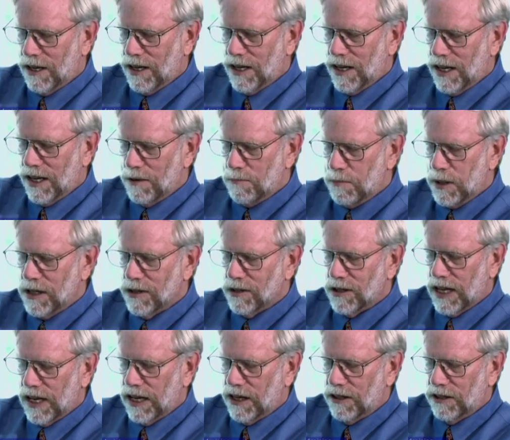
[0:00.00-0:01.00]
an appeal
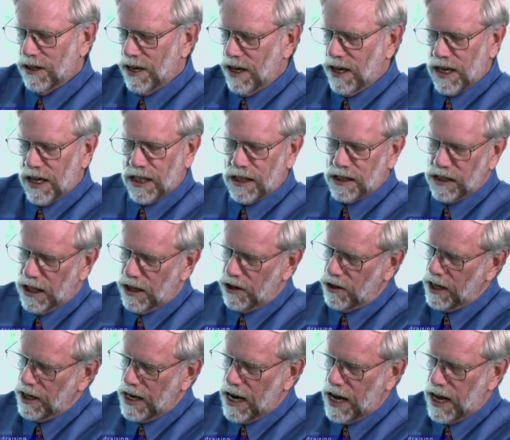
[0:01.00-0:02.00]
letter,
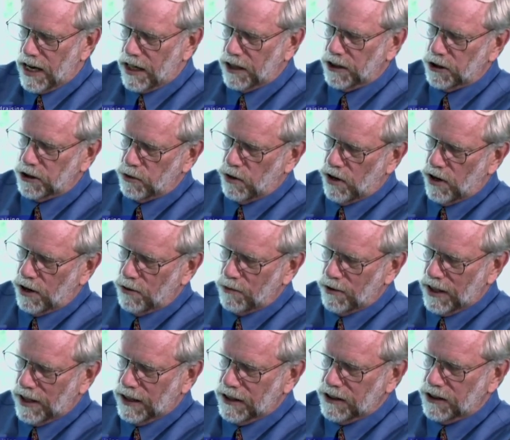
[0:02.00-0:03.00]
clearly had a strong
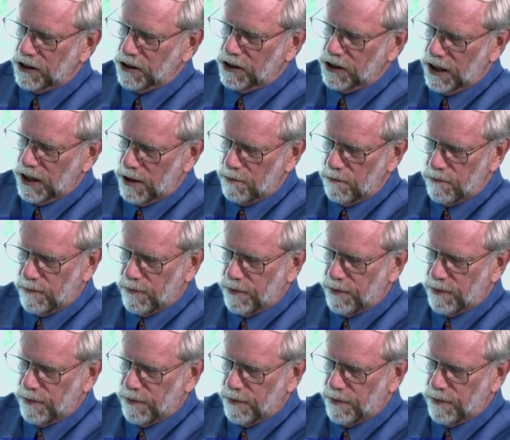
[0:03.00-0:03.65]
relationship